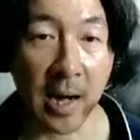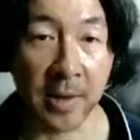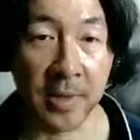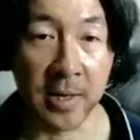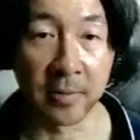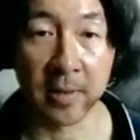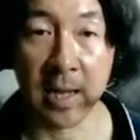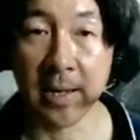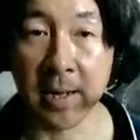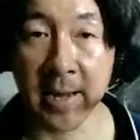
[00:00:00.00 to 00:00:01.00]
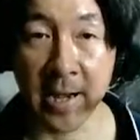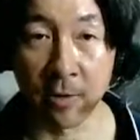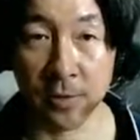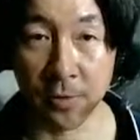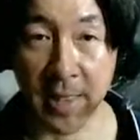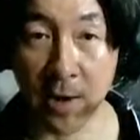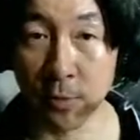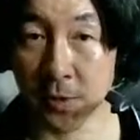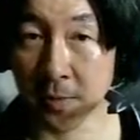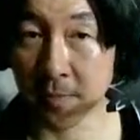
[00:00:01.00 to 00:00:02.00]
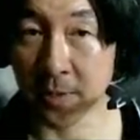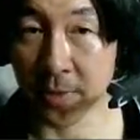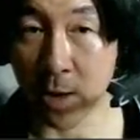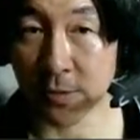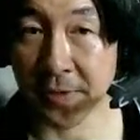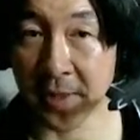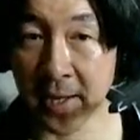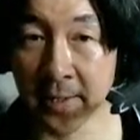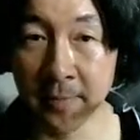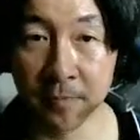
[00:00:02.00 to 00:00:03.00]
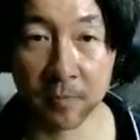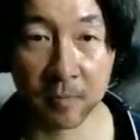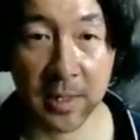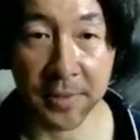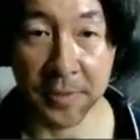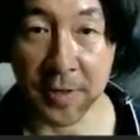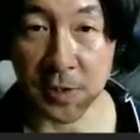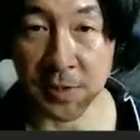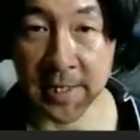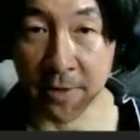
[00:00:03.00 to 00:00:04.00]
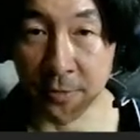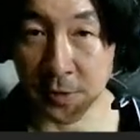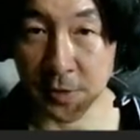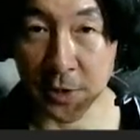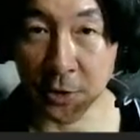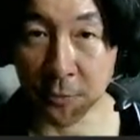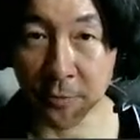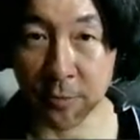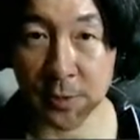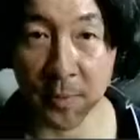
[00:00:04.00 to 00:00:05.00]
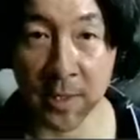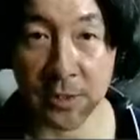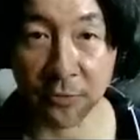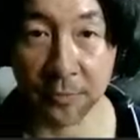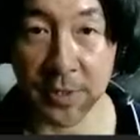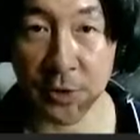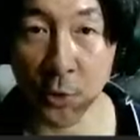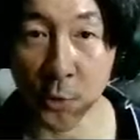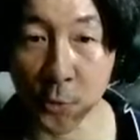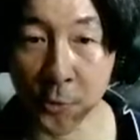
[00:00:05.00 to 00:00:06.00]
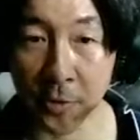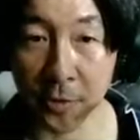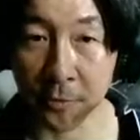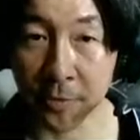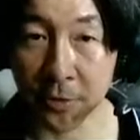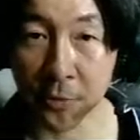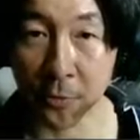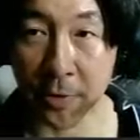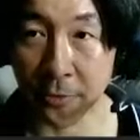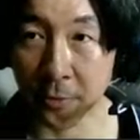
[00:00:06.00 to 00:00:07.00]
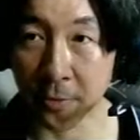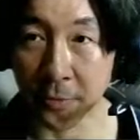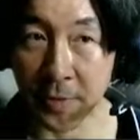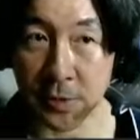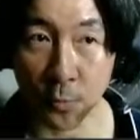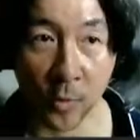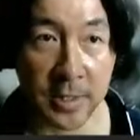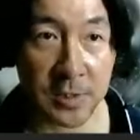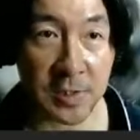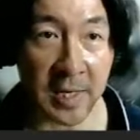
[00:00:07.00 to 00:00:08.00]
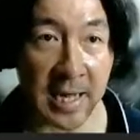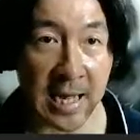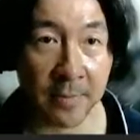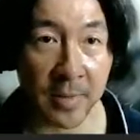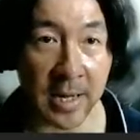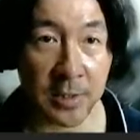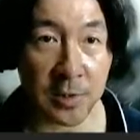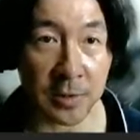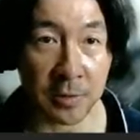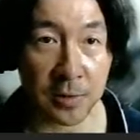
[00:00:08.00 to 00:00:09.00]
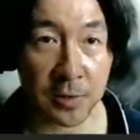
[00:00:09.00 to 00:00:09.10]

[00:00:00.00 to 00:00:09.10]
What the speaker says: And then now, so that was then. This is now. This is the current response from this current query from this one same instance.